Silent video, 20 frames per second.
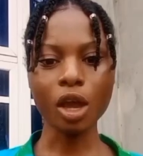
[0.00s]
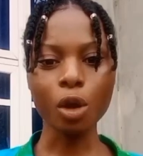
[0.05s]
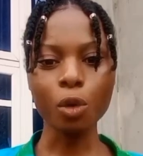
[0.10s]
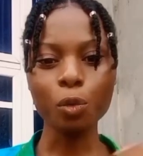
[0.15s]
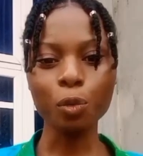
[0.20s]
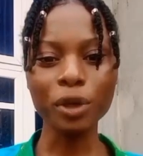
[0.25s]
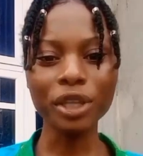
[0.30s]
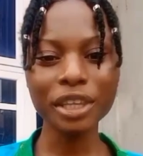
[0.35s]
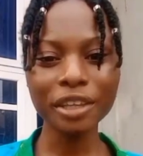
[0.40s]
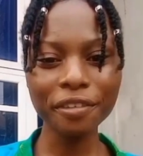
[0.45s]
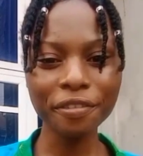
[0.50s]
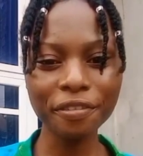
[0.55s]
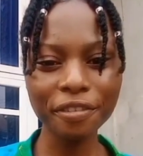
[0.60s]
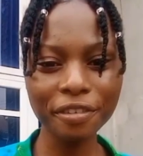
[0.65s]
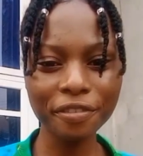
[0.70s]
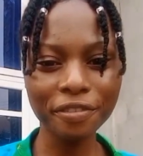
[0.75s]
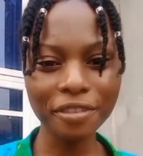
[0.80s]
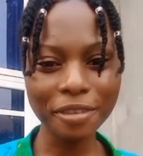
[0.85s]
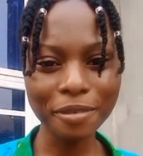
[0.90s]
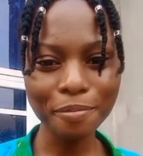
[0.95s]
Within
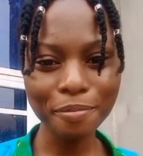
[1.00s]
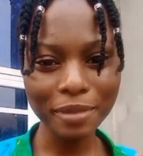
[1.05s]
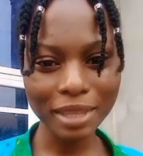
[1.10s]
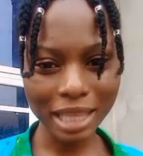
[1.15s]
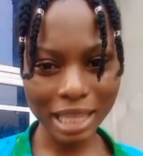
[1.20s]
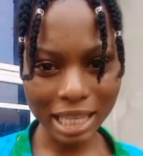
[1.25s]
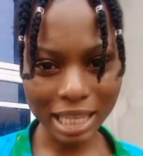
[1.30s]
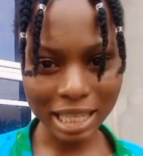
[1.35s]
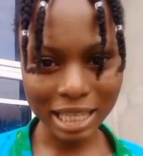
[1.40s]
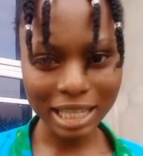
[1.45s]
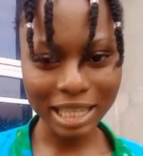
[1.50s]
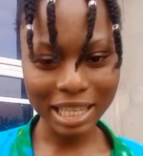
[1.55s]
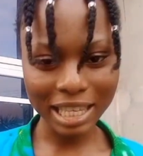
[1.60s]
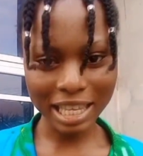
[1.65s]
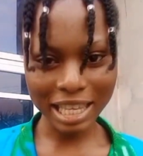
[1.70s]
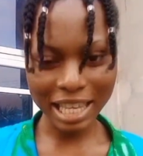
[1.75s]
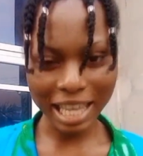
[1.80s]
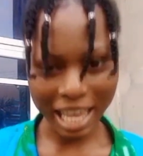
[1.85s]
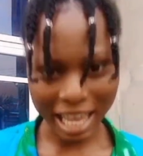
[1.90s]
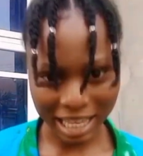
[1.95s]
15 minutes,
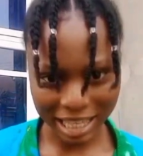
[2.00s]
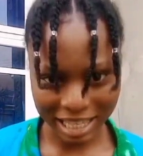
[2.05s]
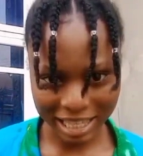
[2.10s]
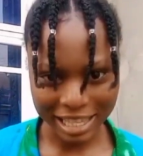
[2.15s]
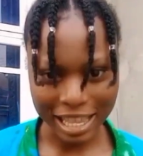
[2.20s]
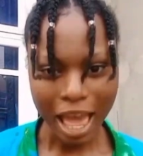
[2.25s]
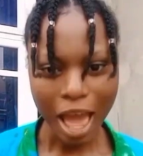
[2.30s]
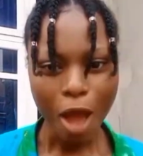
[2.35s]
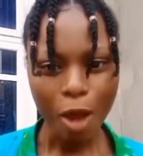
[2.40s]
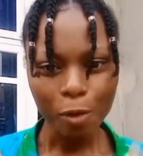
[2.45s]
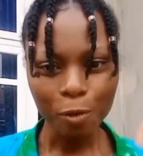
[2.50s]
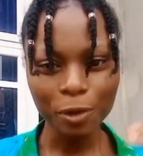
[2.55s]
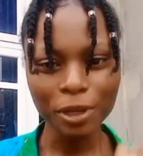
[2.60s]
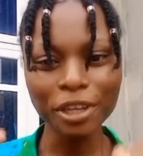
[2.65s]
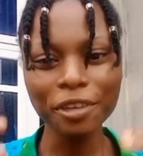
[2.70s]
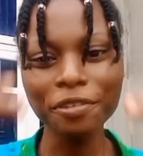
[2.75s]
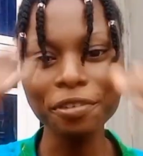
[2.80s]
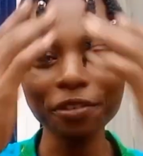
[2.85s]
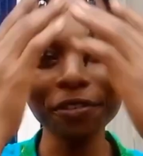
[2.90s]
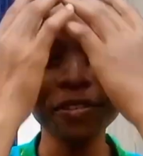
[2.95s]
yes.
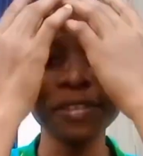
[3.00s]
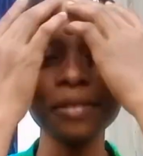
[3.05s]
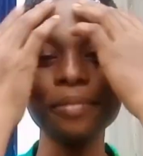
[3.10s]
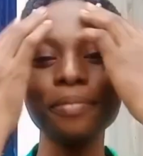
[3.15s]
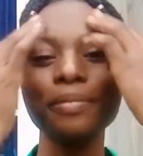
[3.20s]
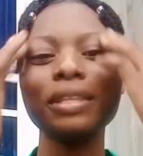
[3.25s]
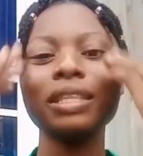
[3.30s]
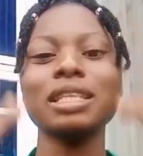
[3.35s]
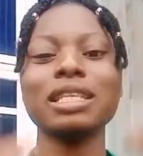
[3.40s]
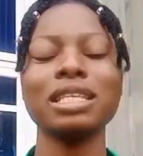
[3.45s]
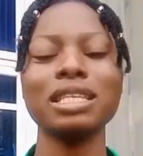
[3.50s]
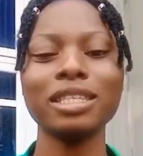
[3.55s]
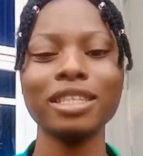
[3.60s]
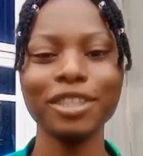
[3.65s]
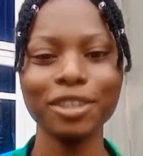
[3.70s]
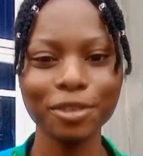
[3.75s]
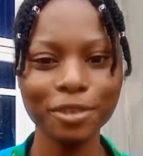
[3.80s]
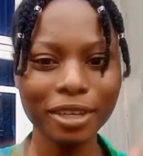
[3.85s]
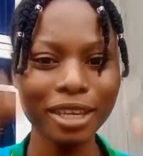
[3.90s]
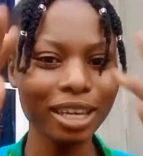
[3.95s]
Within 15
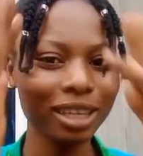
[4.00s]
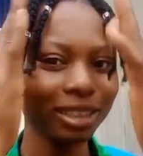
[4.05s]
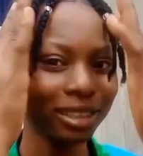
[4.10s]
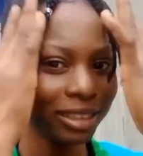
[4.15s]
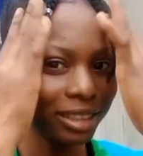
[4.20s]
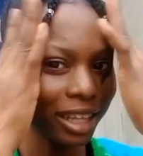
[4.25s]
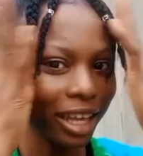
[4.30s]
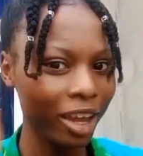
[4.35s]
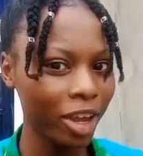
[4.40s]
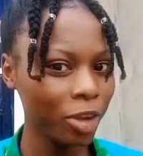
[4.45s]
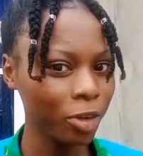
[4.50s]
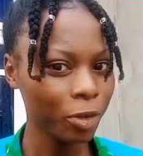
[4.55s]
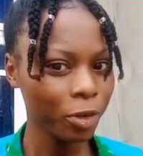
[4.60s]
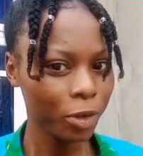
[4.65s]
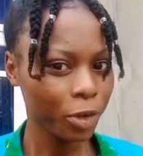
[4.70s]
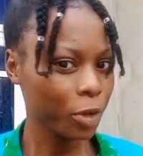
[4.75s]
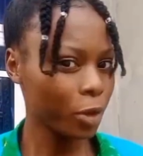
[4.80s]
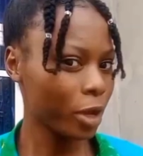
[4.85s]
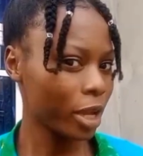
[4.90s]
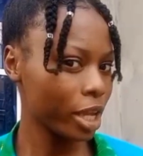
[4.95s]
minutes, you can style
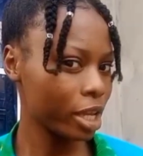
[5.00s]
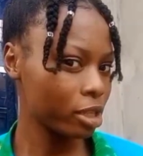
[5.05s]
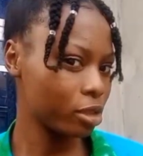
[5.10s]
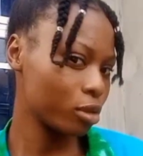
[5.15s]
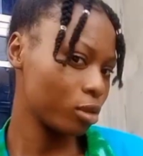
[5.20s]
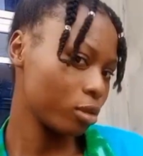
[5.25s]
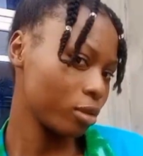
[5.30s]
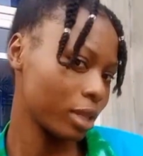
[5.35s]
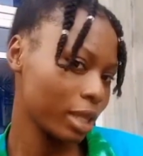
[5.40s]
your hair to look